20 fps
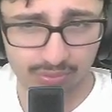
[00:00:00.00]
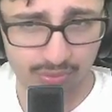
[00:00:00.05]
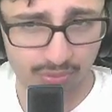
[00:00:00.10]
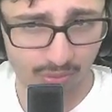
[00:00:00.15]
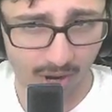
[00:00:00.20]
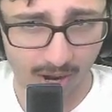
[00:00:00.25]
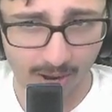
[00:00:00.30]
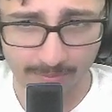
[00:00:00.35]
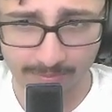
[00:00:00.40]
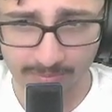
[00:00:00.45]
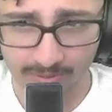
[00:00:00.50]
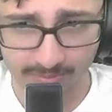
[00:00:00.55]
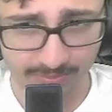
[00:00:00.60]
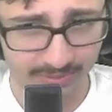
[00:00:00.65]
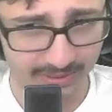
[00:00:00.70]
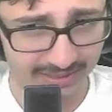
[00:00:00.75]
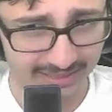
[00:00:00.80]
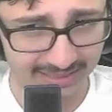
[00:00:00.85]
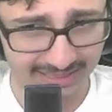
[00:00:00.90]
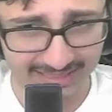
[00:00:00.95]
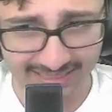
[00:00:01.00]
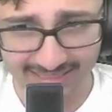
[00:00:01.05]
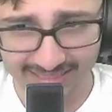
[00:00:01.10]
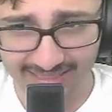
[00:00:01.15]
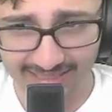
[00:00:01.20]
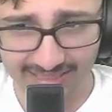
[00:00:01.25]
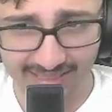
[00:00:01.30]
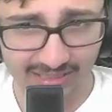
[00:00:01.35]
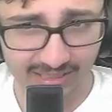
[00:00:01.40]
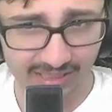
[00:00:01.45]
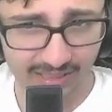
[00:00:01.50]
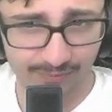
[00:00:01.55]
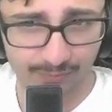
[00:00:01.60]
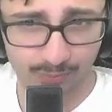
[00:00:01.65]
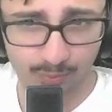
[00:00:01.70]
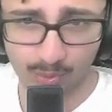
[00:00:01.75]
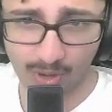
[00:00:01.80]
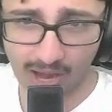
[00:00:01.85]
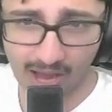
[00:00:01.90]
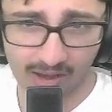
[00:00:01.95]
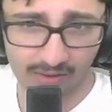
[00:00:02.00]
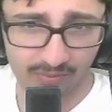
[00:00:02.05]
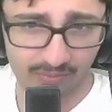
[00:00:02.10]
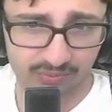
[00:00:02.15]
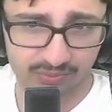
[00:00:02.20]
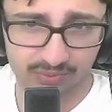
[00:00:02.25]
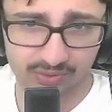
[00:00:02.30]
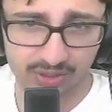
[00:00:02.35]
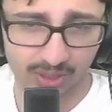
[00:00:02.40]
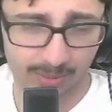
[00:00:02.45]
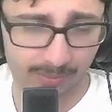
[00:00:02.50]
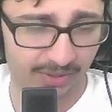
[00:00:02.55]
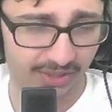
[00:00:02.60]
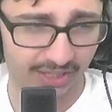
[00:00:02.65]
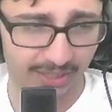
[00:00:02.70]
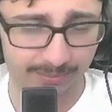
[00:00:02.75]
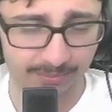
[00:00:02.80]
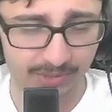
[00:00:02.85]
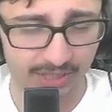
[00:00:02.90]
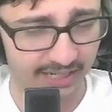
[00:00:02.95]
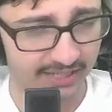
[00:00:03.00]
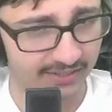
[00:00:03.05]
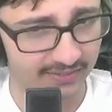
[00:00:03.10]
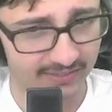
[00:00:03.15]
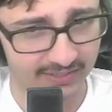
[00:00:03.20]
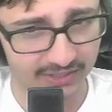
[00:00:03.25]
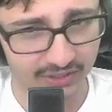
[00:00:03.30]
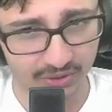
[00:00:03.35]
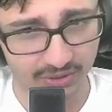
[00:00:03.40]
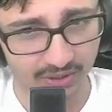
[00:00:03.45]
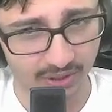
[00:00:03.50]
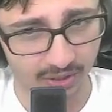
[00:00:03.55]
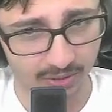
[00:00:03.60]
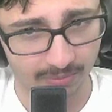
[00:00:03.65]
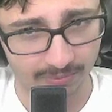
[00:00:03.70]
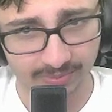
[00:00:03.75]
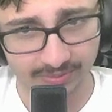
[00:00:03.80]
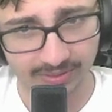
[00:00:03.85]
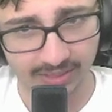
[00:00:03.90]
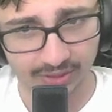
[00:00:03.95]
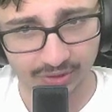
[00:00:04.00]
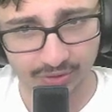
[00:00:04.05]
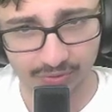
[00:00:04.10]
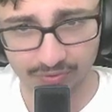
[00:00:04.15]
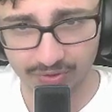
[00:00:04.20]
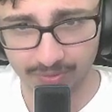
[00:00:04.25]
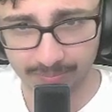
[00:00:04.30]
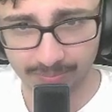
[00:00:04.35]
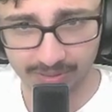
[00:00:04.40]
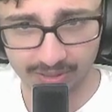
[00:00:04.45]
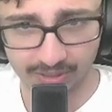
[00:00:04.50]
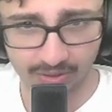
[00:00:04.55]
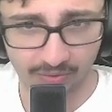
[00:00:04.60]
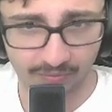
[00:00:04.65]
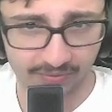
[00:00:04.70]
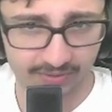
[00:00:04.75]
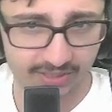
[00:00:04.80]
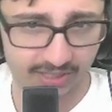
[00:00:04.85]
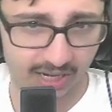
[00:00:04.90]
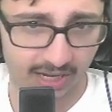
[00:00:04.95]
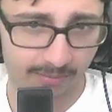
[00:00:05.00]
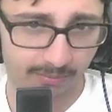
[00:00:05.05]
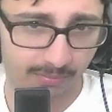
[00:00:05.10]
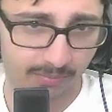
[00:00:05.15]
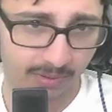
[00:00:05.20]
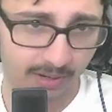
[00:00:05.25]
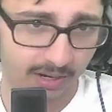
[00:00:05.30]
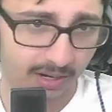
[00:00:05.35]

Probably if you have some of the objectives in your club that you've completed over time.